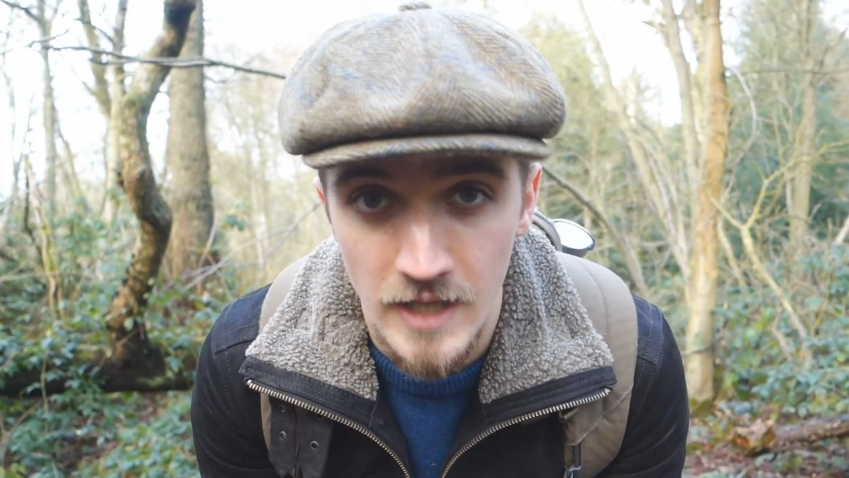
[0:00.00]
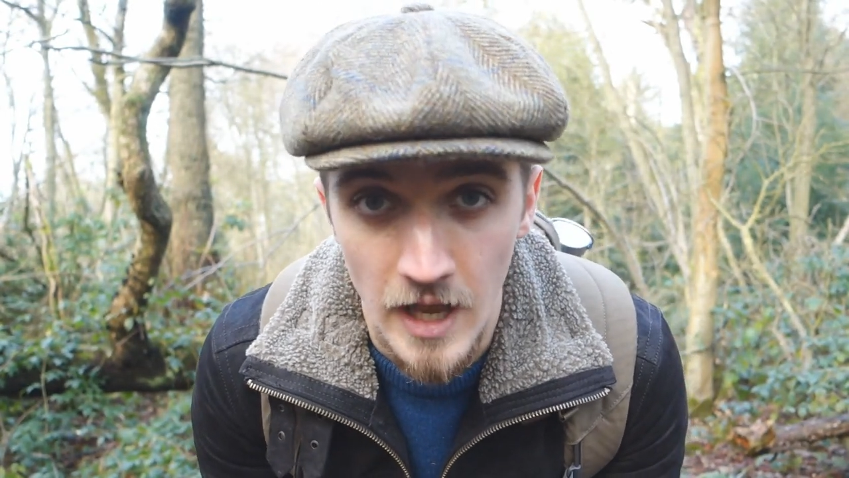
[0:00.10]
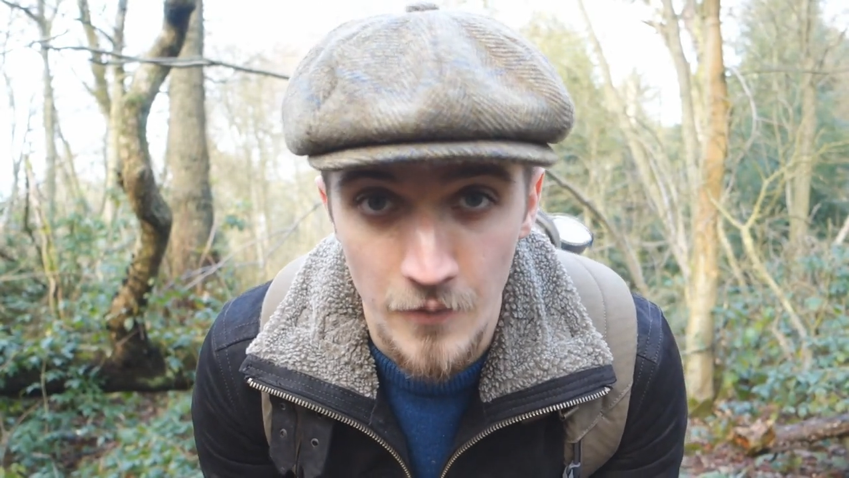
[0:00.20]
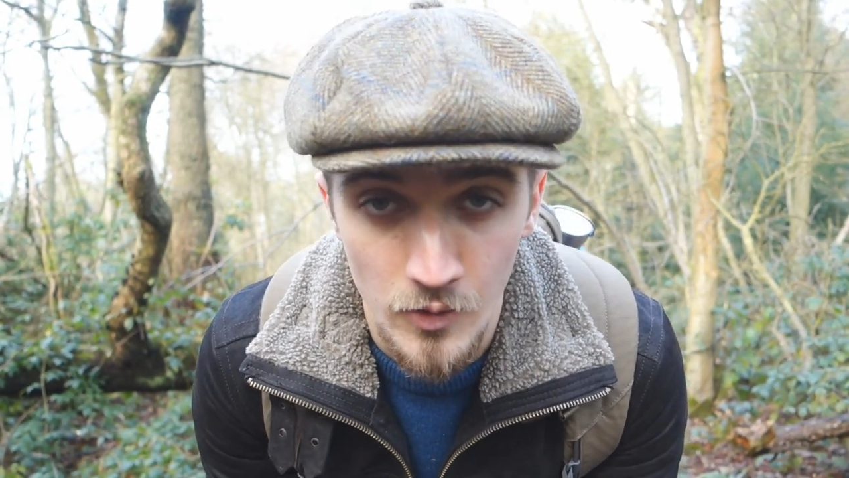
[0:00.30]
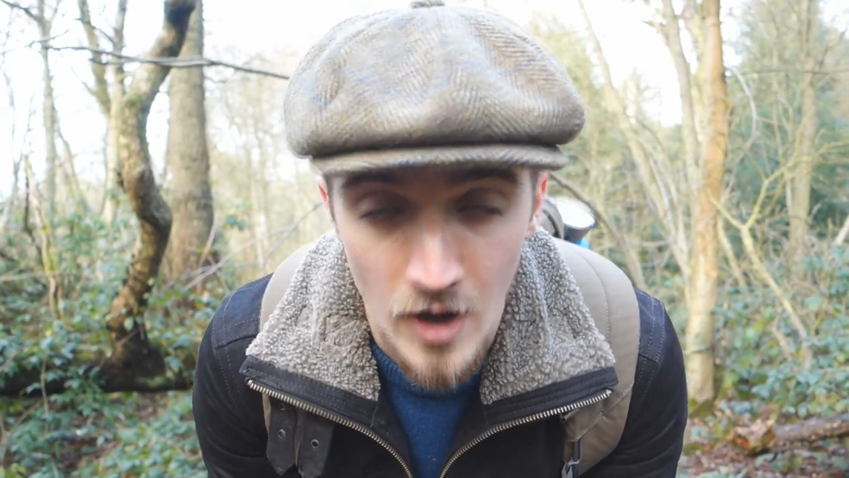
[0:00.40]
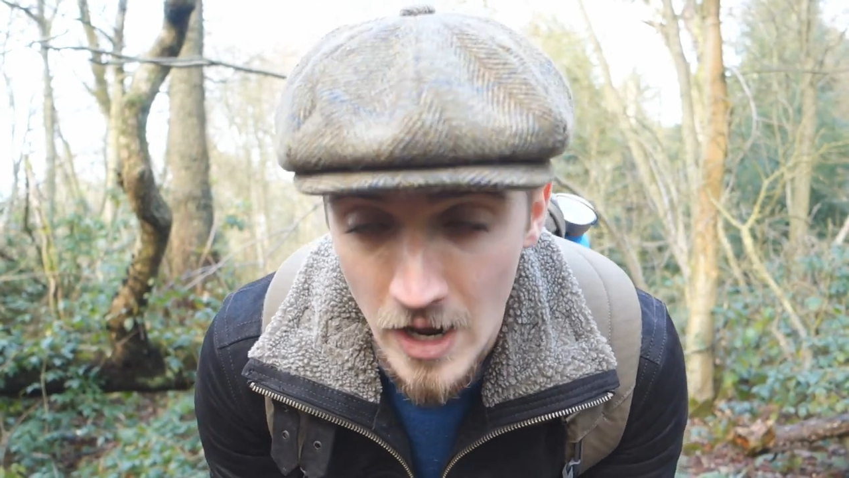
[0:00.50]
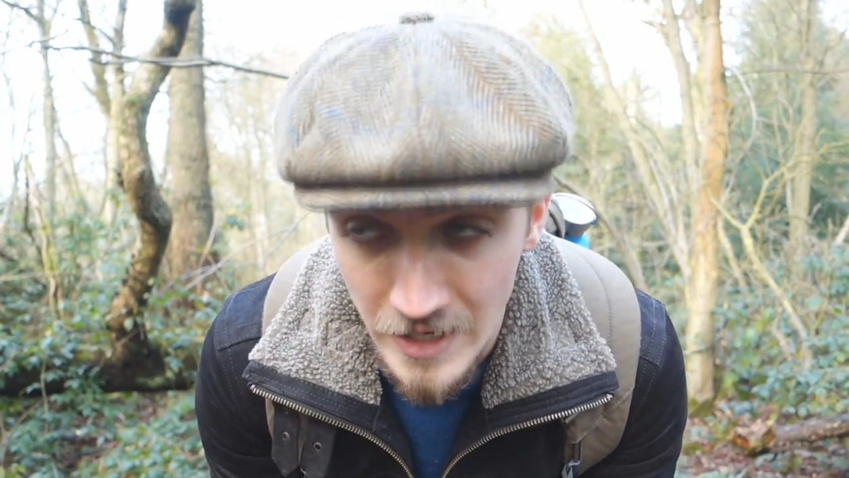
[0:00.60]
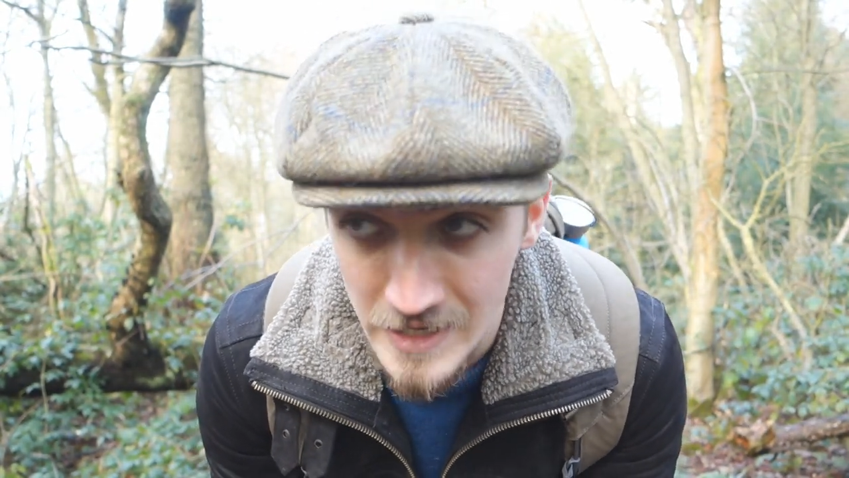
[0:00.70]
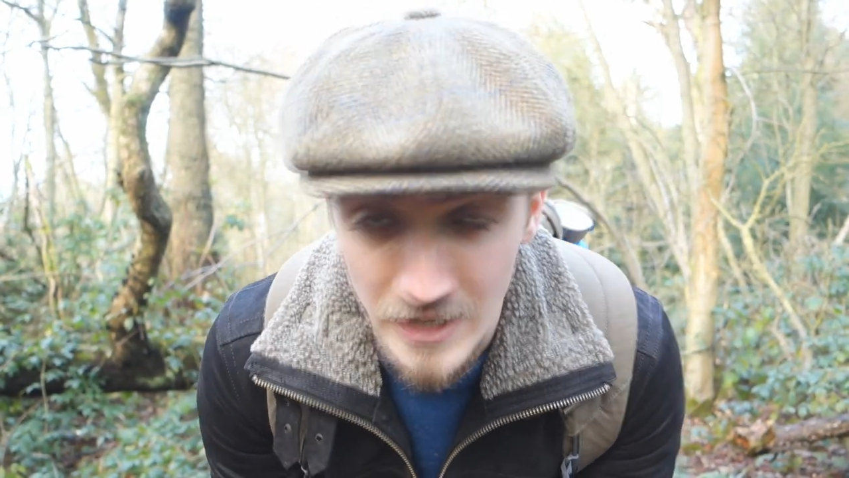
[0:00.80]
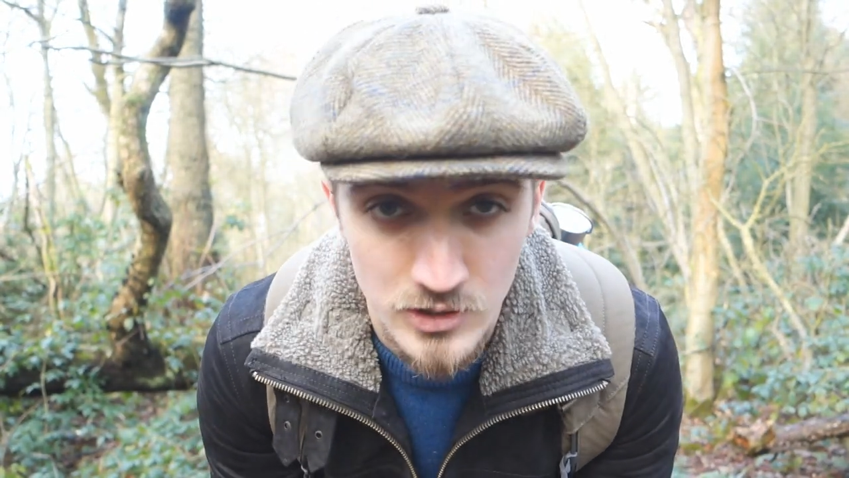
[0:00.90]
if we're out
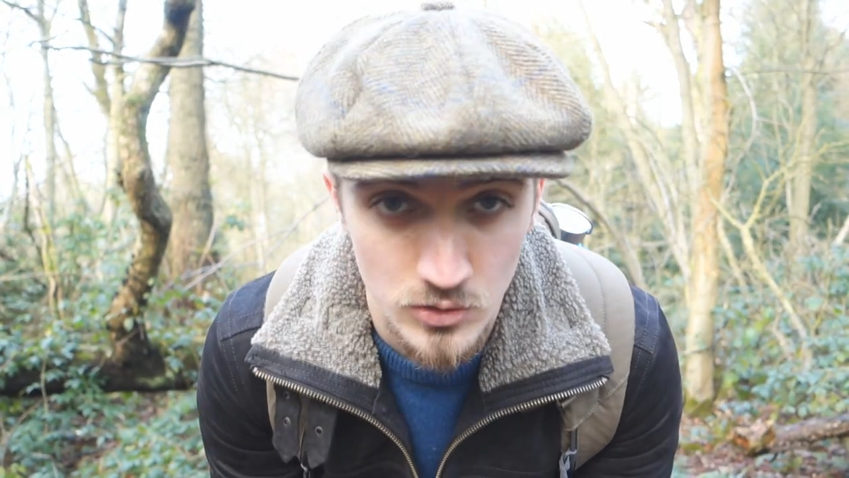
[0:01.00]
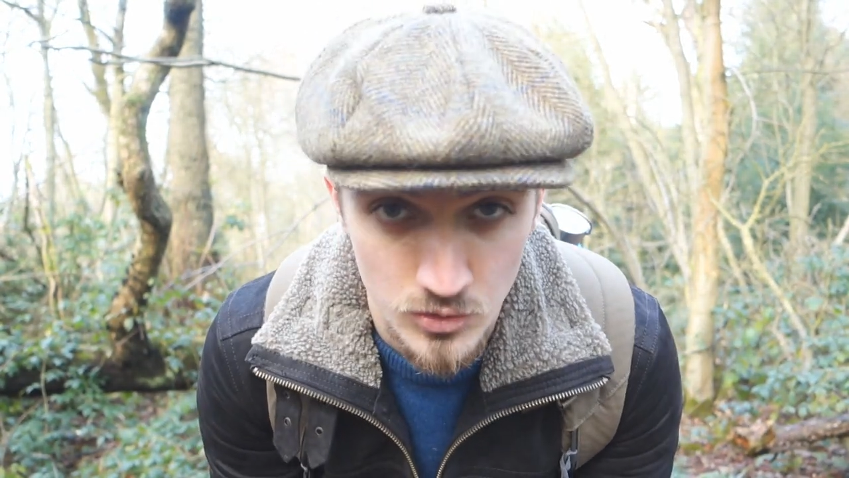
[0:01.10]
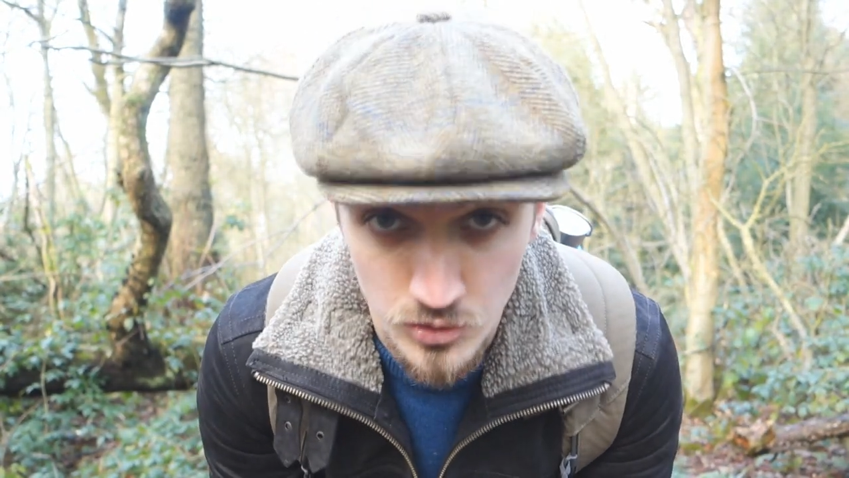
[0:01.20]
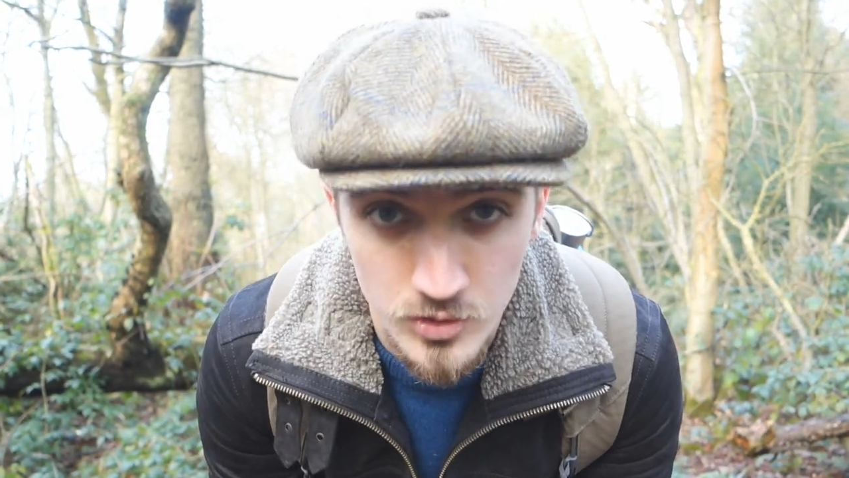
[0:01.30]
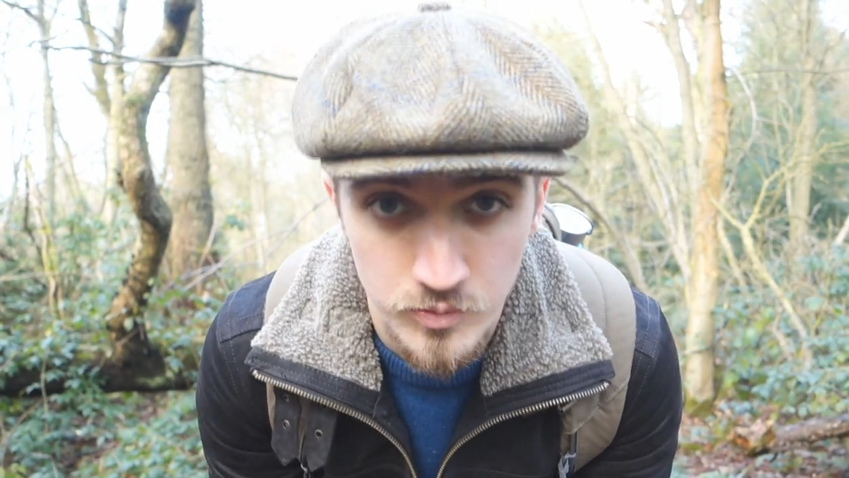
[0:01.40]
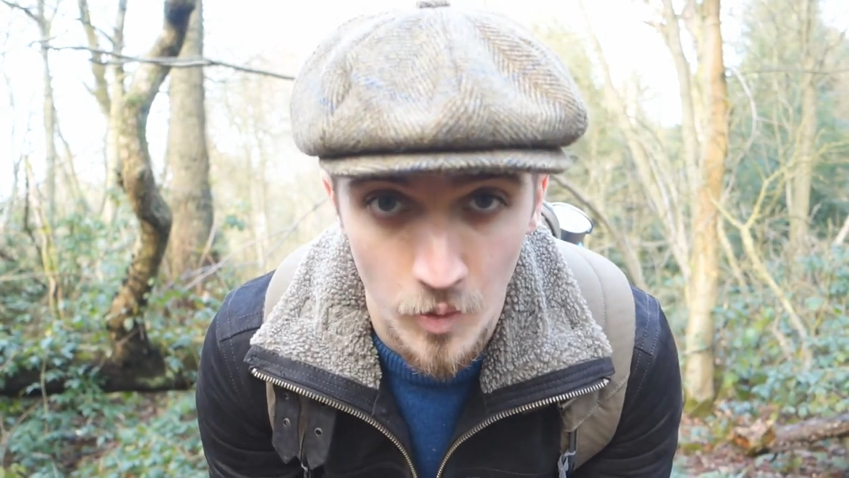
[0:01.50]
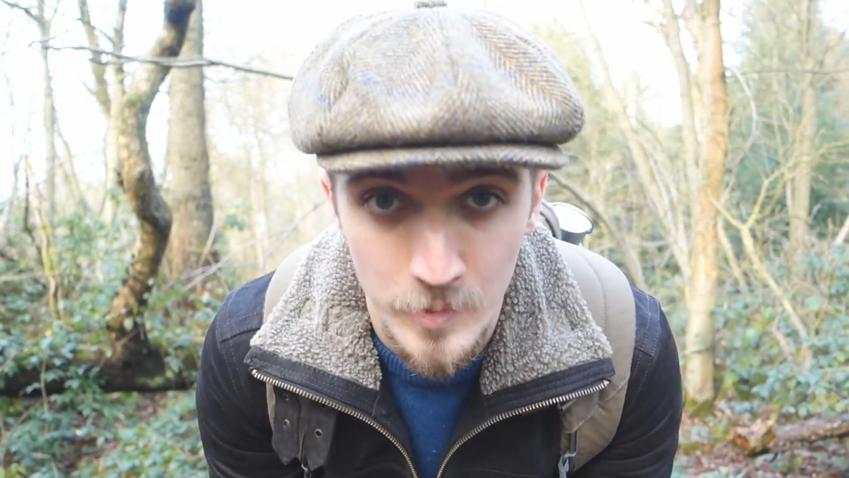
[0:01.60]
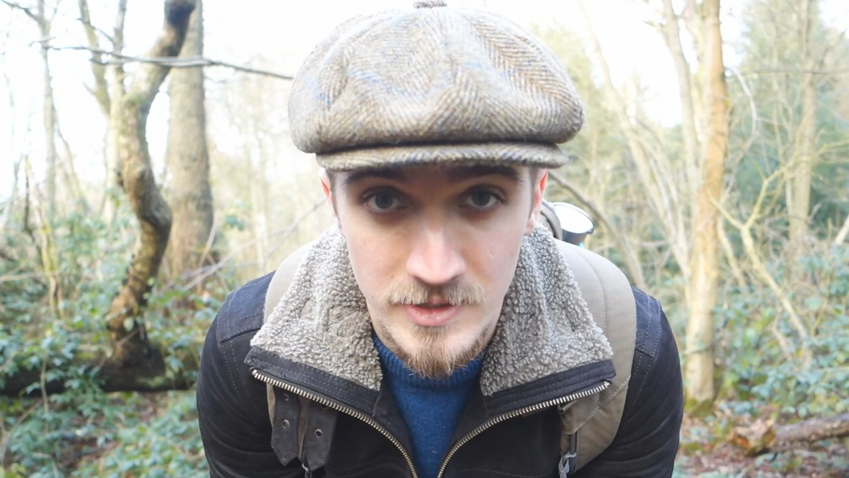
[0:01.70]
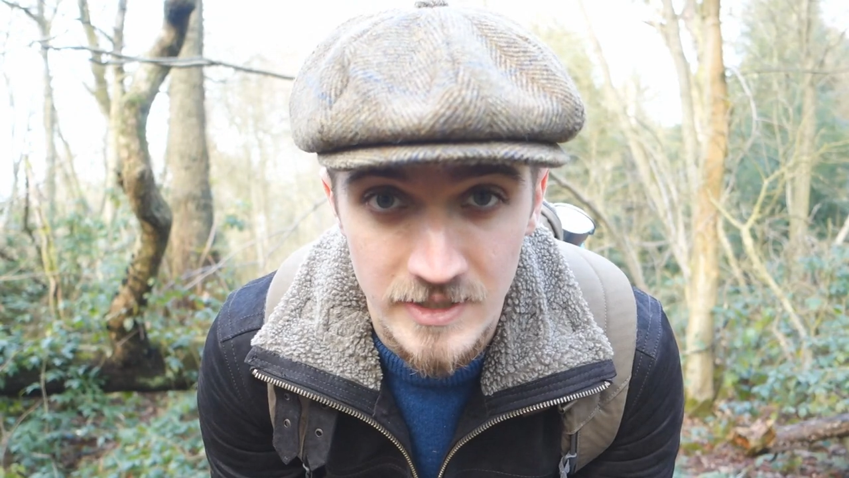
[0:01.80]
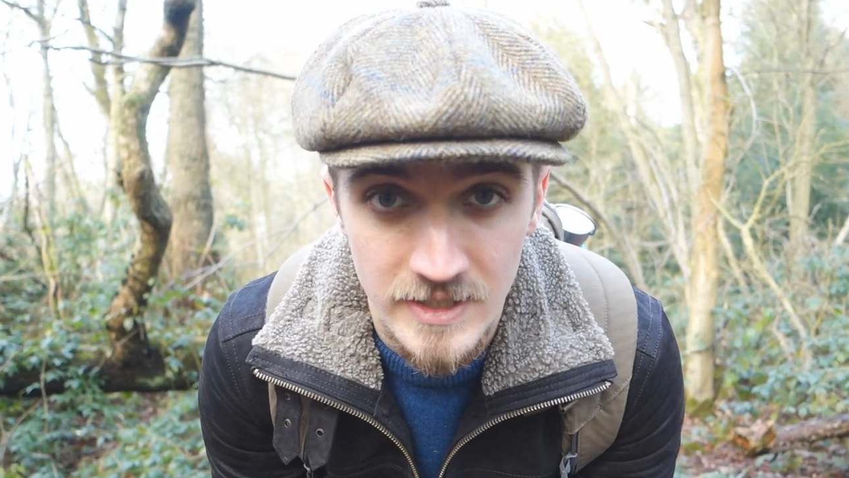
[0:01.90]
at a National Trust
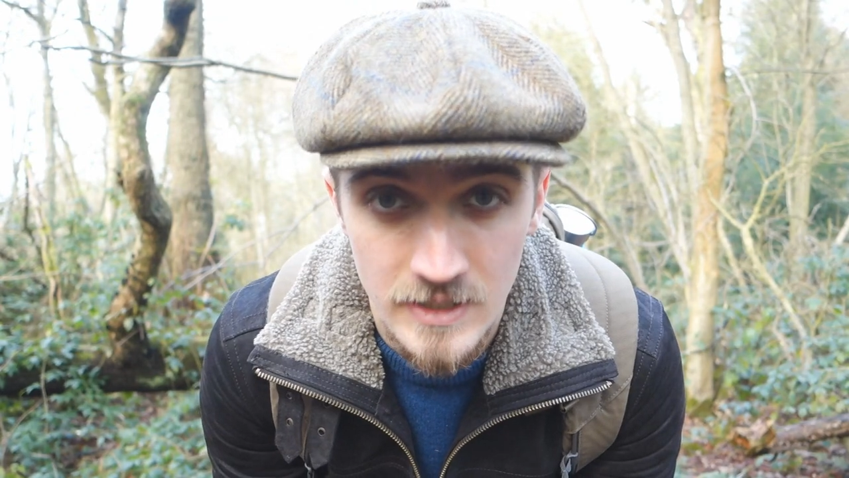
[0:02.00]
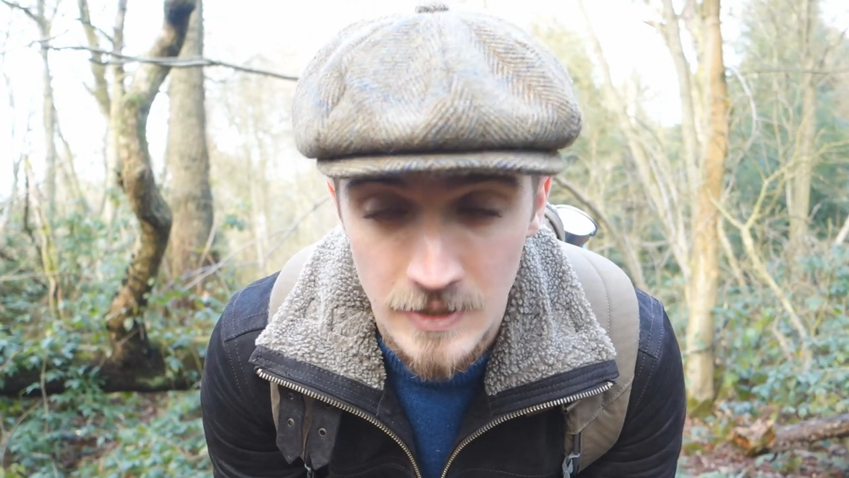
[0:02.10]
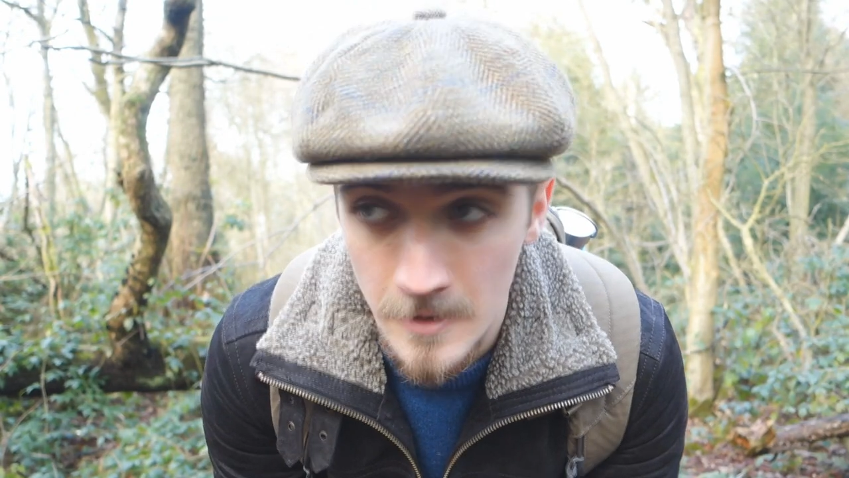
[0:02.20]
property,